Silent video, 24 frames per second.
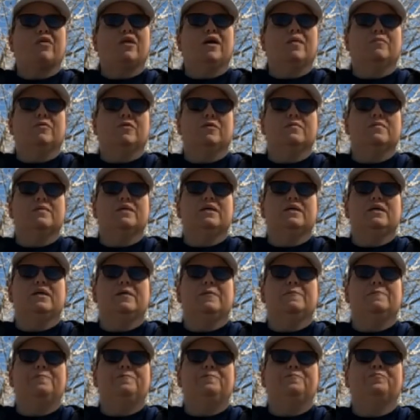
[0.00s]
I'm gonna
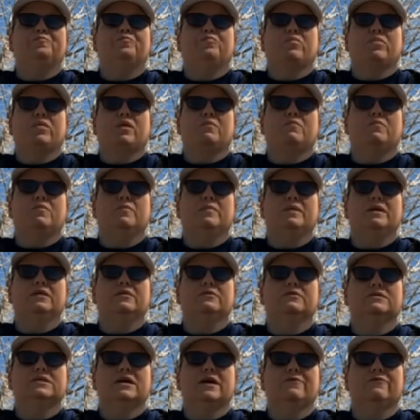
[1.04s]
be a
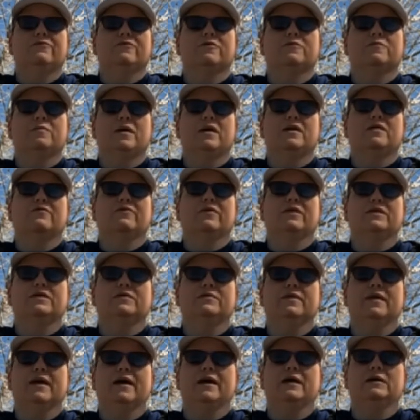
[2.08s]
little tight for space if I
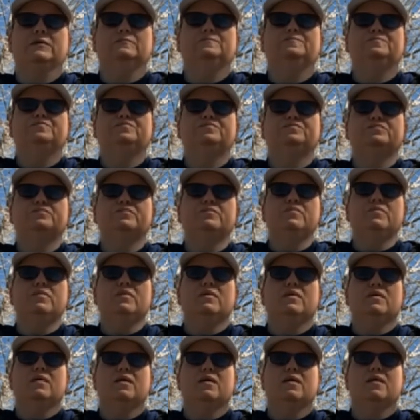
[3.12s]
do that.
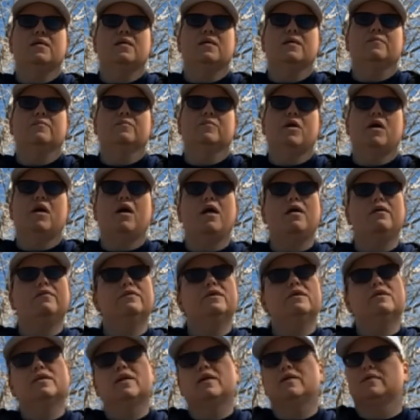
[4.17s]

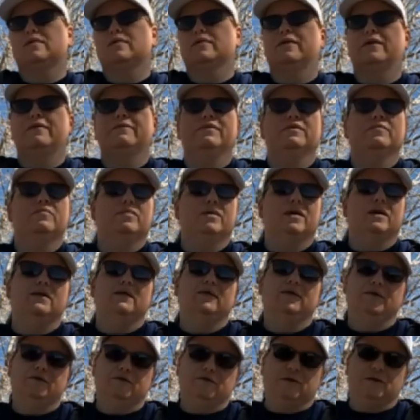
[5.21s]
Obviously, I still have the bed
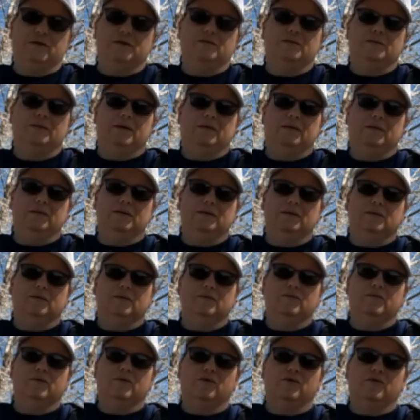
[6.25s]
of the truck to be able to
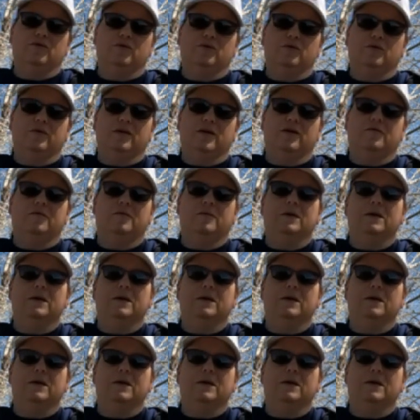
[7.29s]
store stuff.